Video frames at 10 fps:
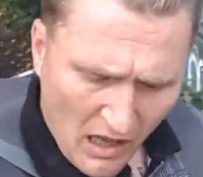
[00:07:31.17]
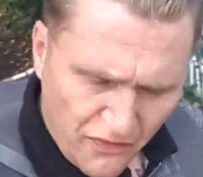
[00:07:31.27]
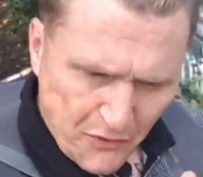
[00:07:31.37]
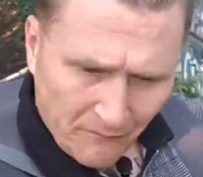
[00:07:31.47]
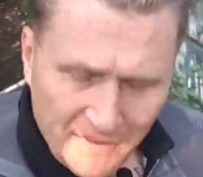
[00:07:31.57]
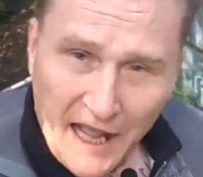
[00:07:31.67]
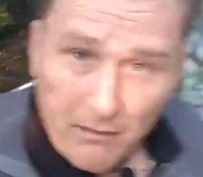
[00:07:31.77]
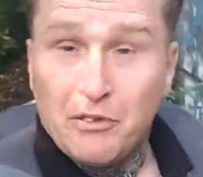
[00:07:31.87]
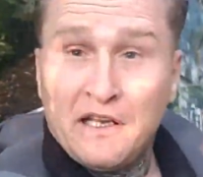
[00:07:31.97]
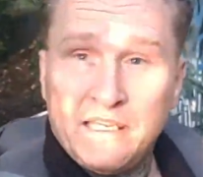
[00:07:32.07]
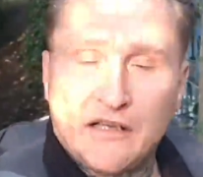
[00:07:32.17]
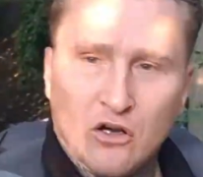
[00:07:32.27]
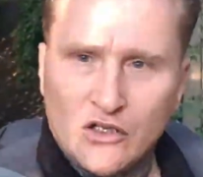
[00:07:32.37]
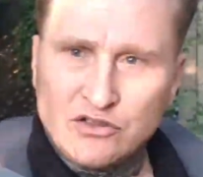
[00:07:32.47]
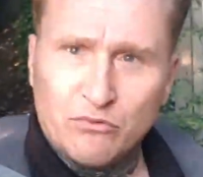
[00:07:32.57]
Something happened here,
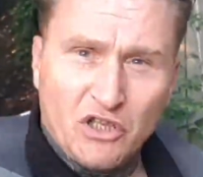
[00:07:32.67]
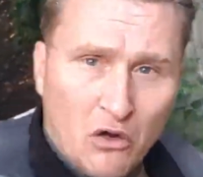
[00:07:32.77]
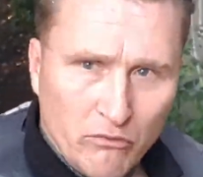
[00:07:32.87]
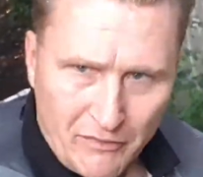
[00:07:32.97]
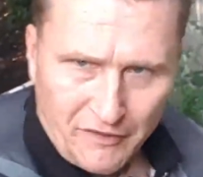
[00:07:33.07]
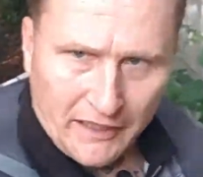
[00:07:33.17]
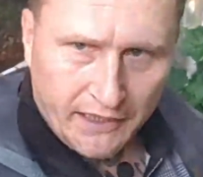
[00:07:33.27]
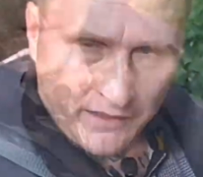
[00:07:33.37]
guys, that was horrific.